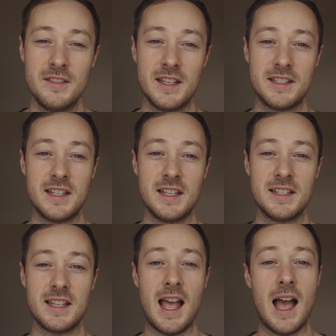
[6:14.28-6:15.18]
This
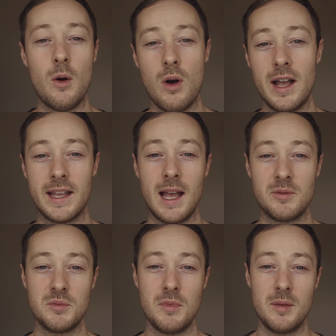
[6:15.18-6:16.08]
is how I
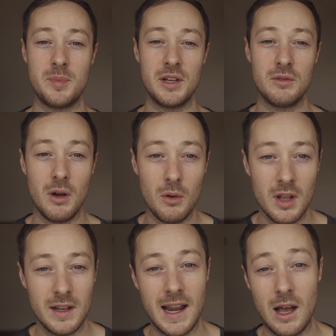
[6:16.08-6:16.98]
capture my B-roll.
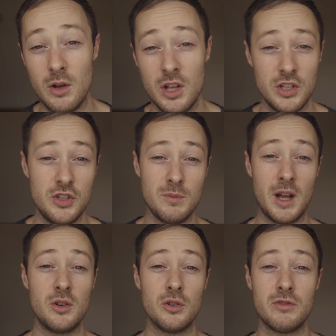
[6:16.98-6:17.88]
Now, you
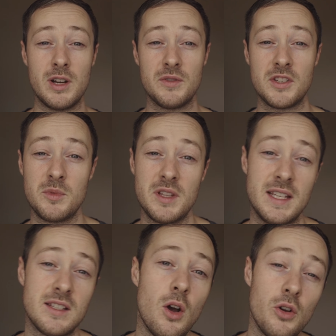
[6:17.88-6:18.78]
might not agree with some of
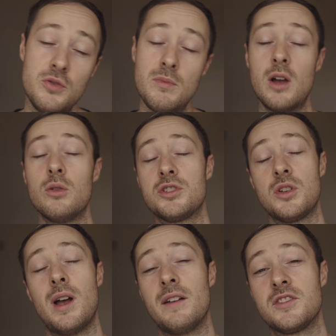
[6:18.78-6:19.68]
these, or you might
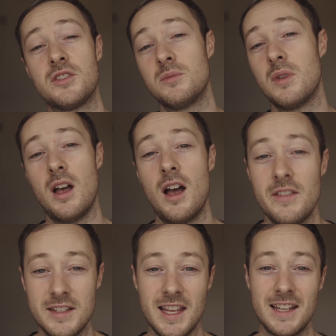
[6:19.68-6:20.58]
also have some
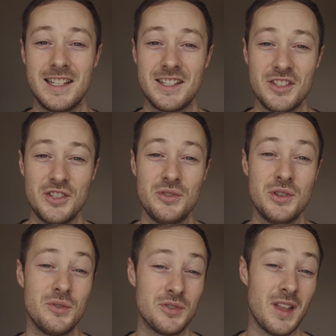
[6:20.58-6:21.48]
other techniques that you
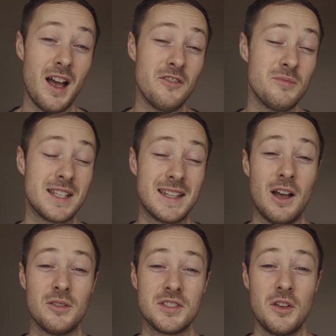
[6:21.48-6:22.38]
use that I've missed
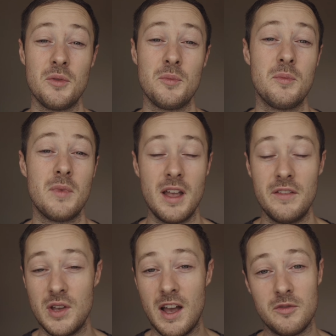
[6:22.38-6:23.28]
out. So
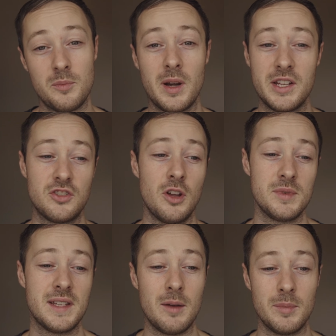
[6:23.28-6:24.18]
if you have, please drop
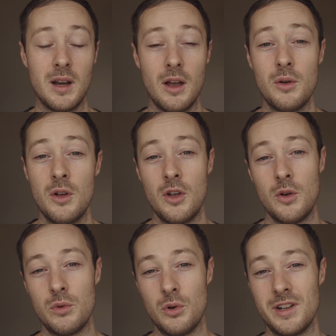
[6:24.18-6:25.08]
them down below.
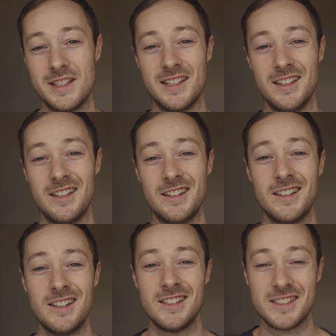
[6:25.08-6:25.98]
We're all here to learn.
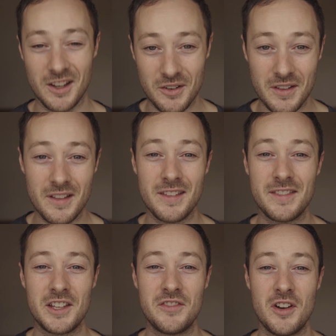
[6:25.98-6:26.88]
So
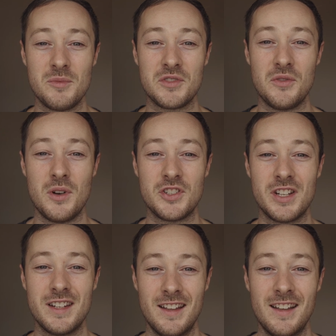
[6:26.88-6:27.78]
thank you very much for
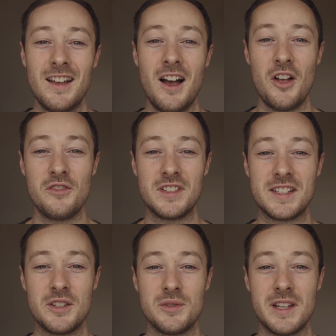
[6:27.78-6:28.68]
watching. I'll hopefully
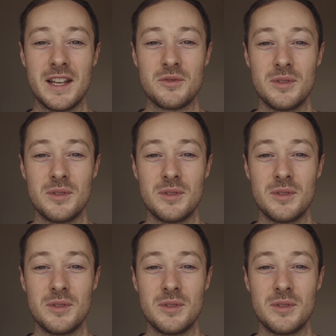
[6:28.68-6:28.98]
see you in the next